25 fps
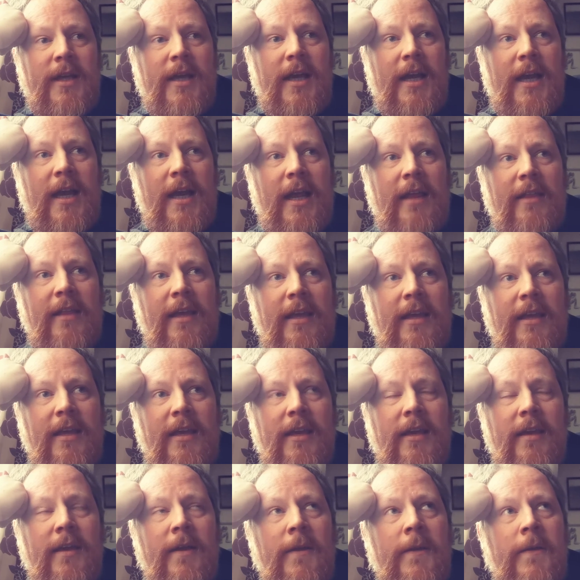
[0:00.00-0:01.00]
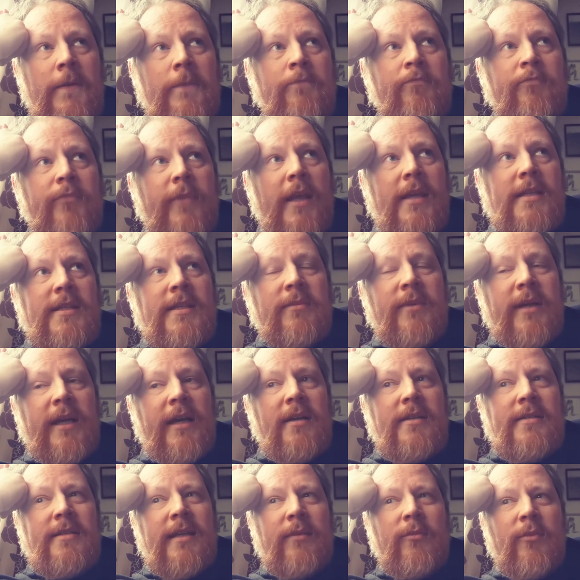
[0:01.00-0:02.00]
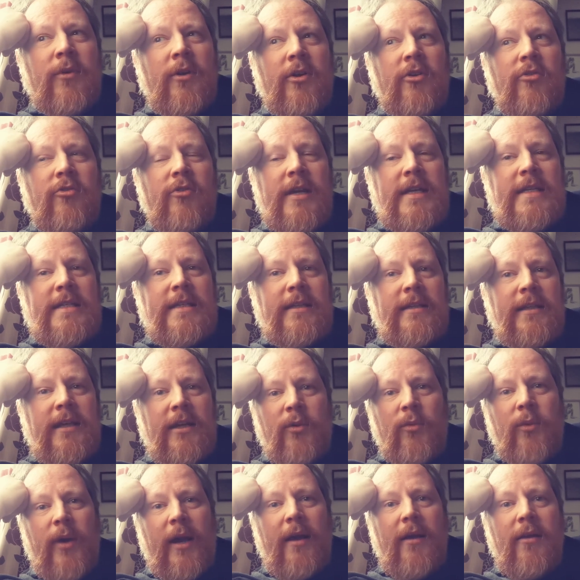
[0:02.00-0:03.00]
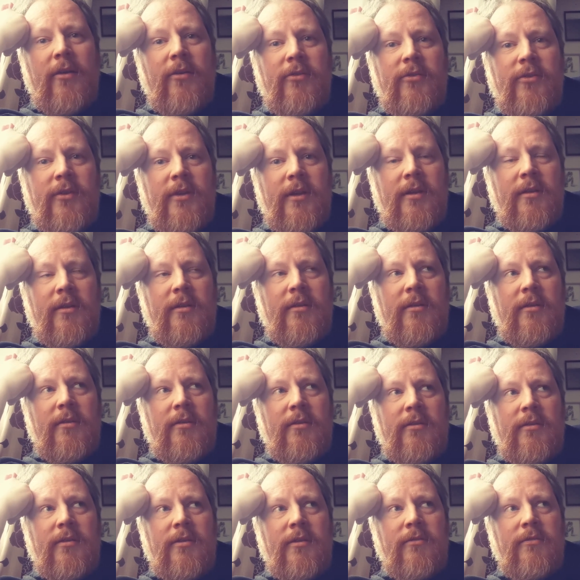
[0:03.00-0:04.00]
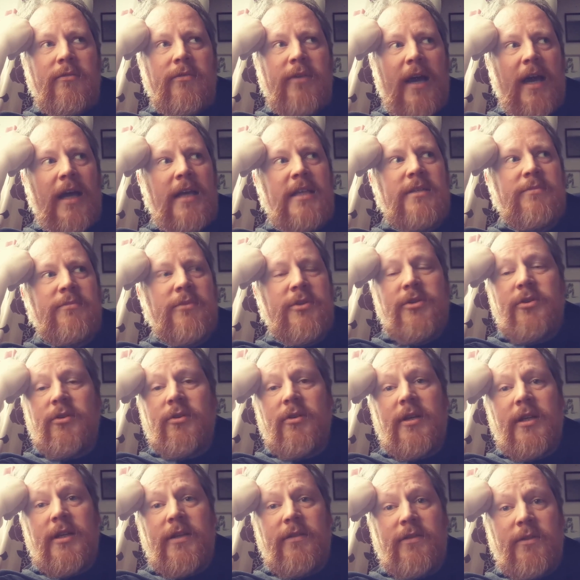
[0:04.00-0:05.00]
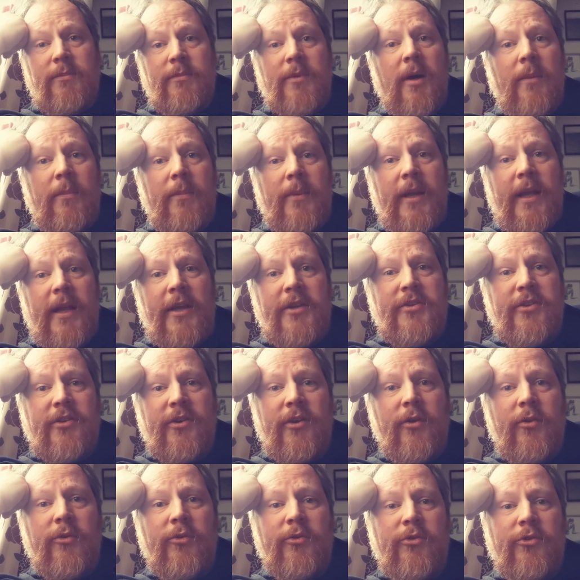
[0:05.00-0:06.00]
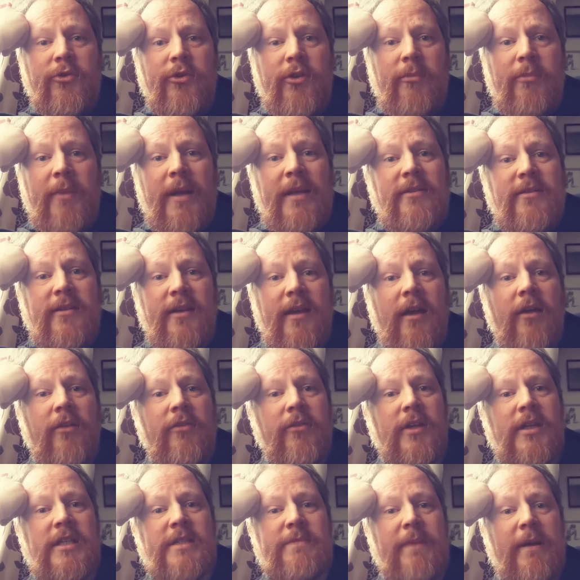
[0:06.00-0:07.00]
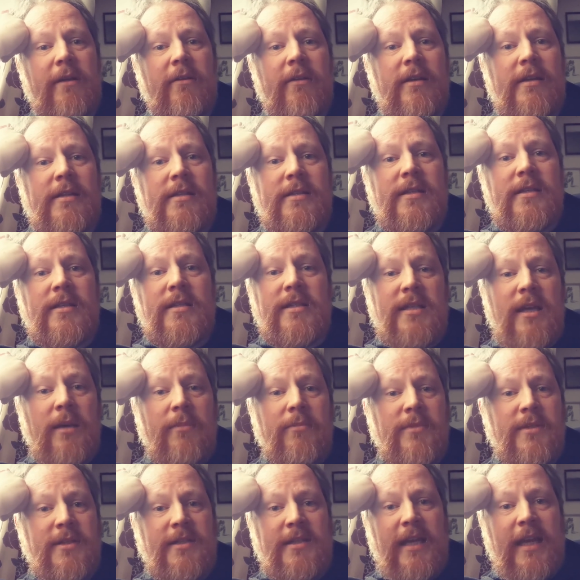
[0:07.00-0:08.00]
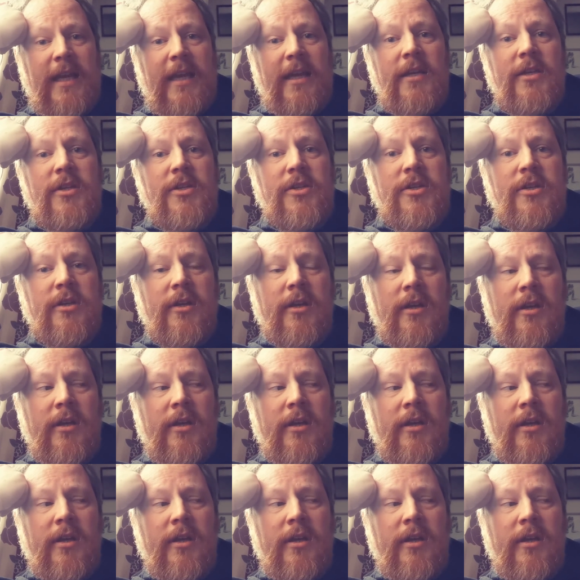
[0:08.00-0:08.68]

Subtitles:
I think it's something else. I think we're increasingly aware that the vast majority of the population go through a mental health experience at some stage.